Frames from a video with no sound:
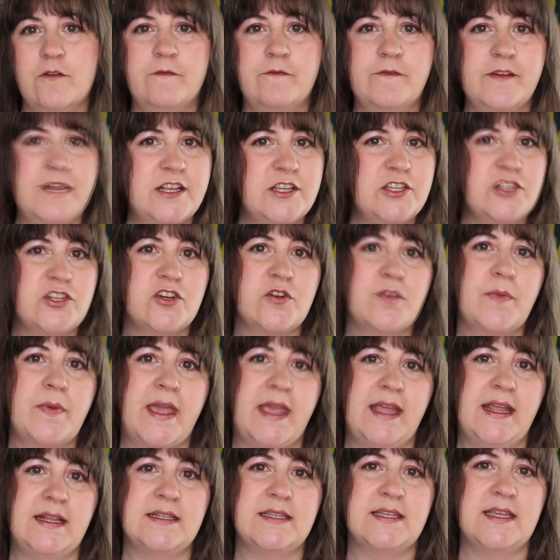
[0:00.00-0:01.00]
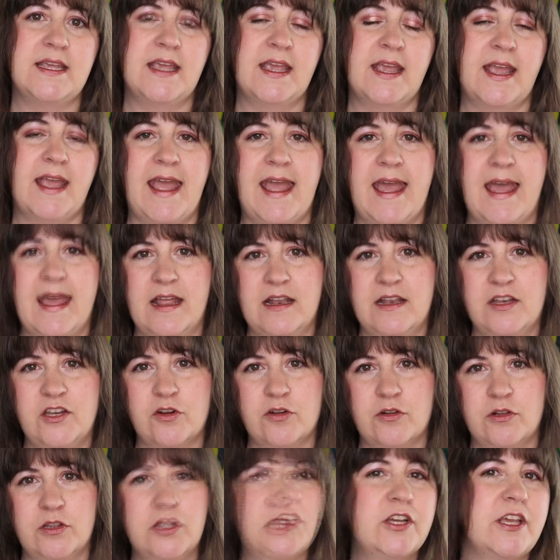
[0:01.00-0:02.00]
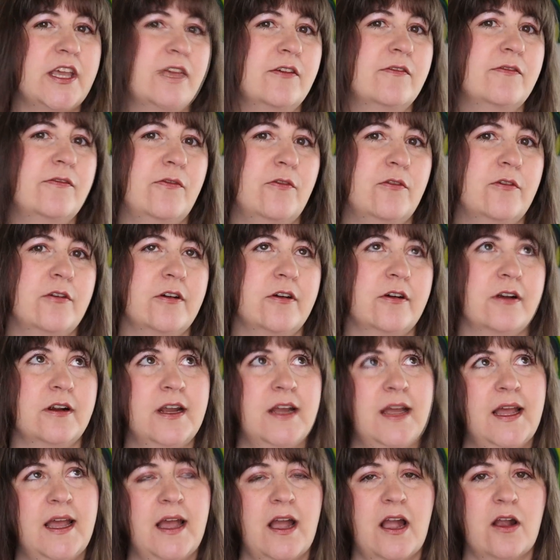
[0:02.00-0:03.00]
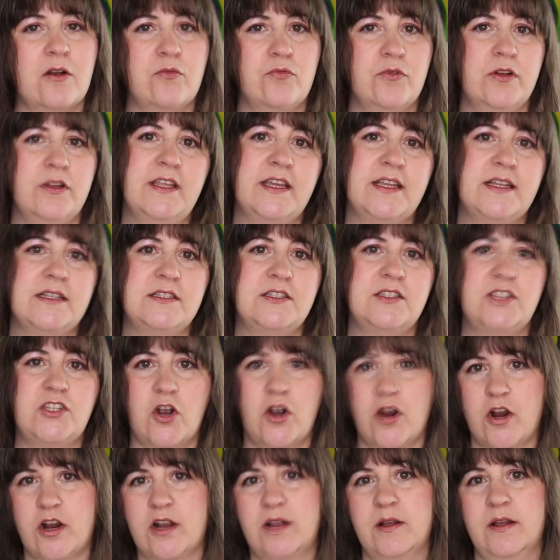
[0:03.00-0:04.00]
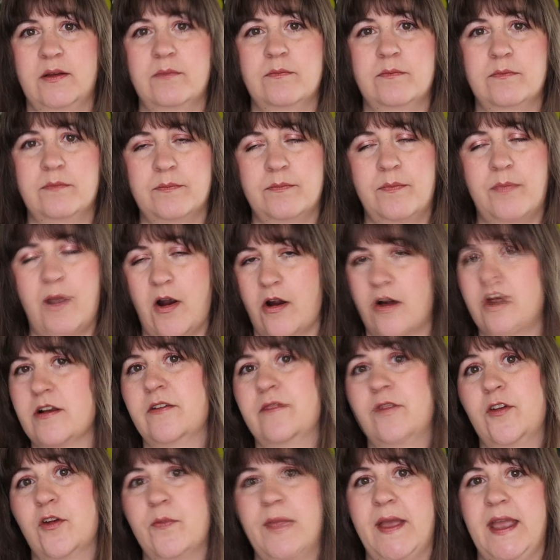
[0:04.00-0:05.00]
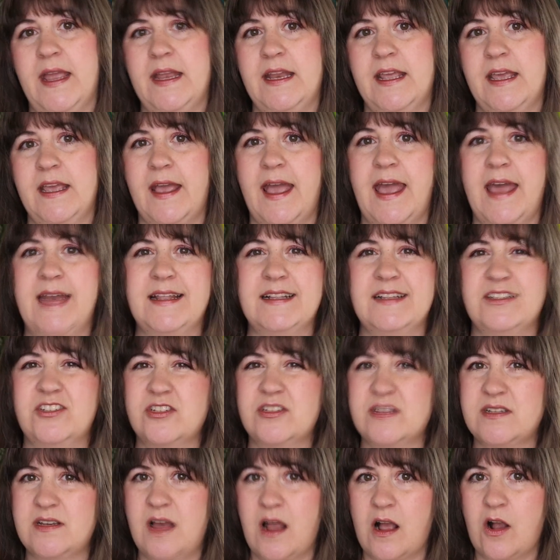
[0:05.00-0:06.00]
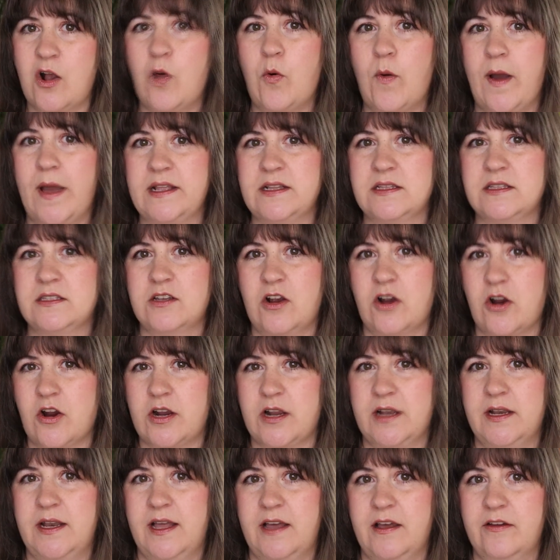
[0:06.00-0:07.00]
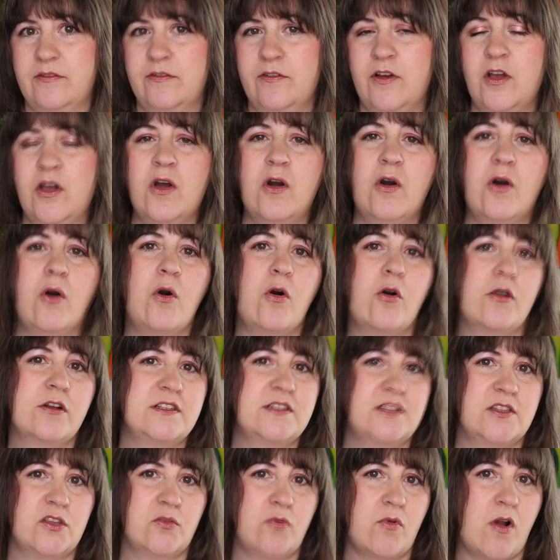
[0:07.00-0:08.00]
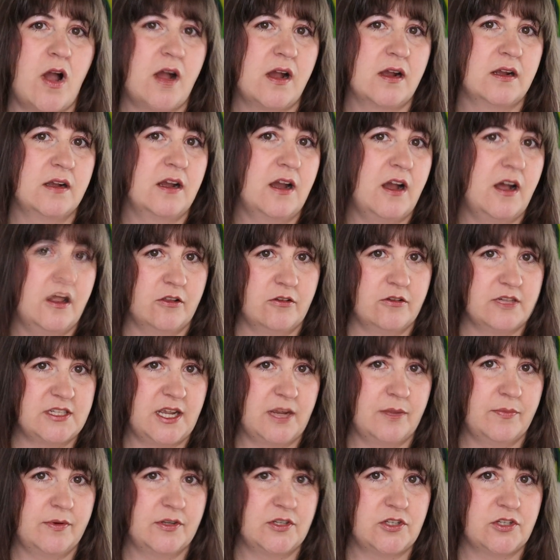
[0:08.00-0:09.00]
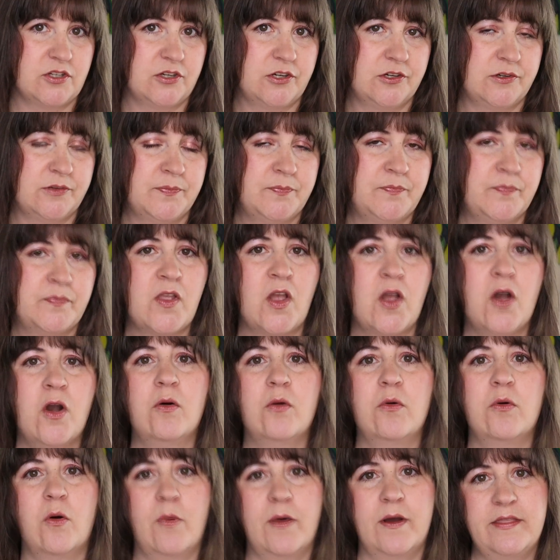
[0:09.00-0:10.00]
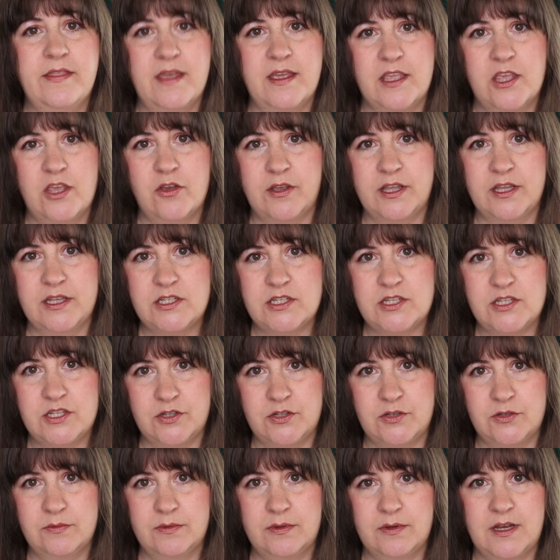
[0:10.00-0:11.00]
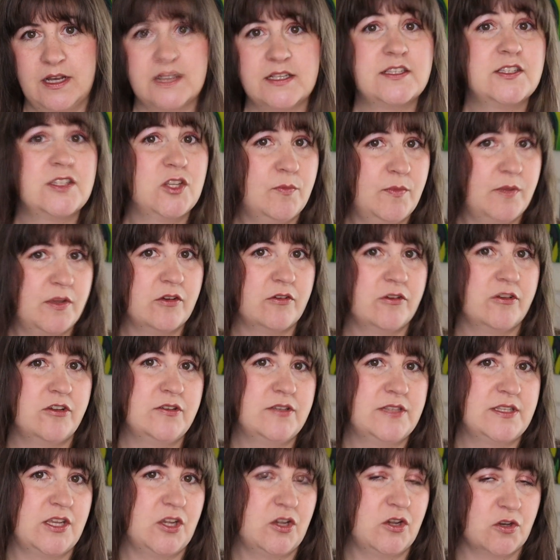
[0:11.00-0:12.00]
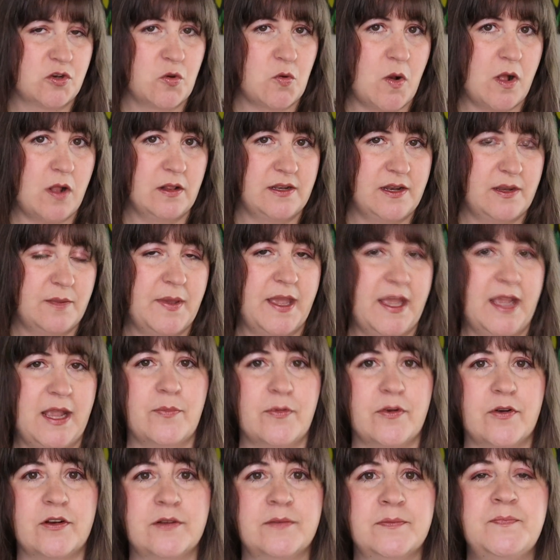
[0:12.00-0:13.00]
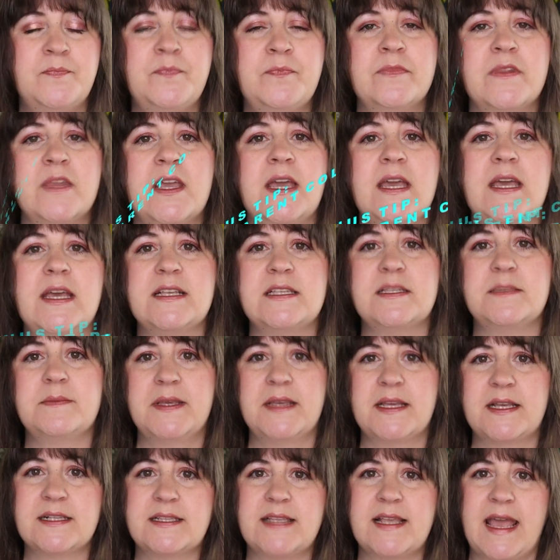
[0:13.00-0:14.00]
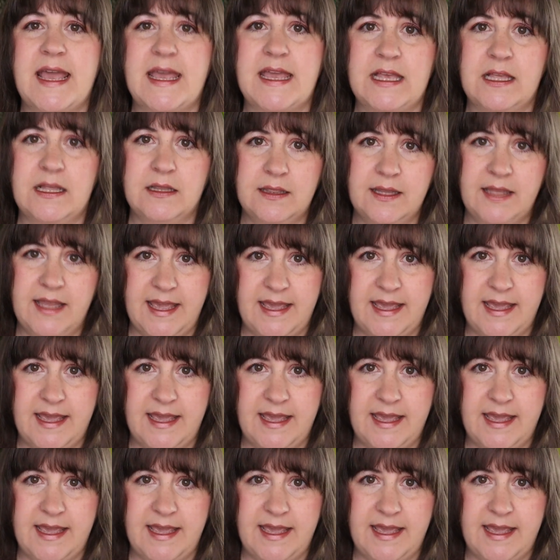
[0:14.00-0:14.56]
that you finished your painting and you're looking for a really dark part of your painting and it's just not quite dark enough, or it's the wrong color temperature. Well, one thing you can do, assuming you're using good quality paper, is mix a